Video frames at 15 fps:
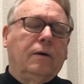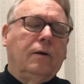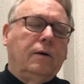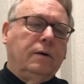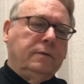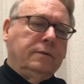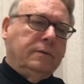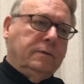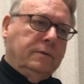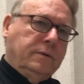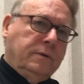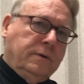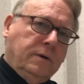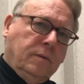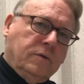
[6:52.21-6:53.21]
on
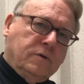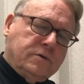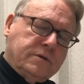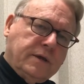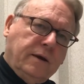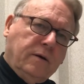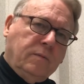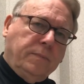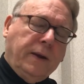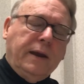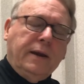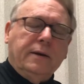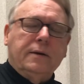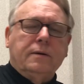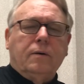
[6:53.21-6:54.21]
the numbers that are
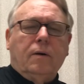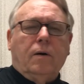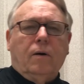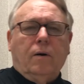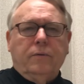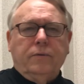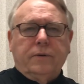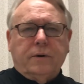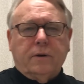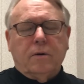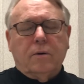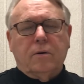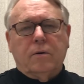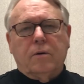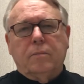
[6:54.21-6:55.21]
painted on the
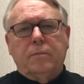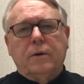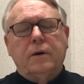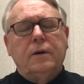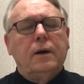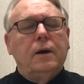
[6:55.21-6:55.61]
curb,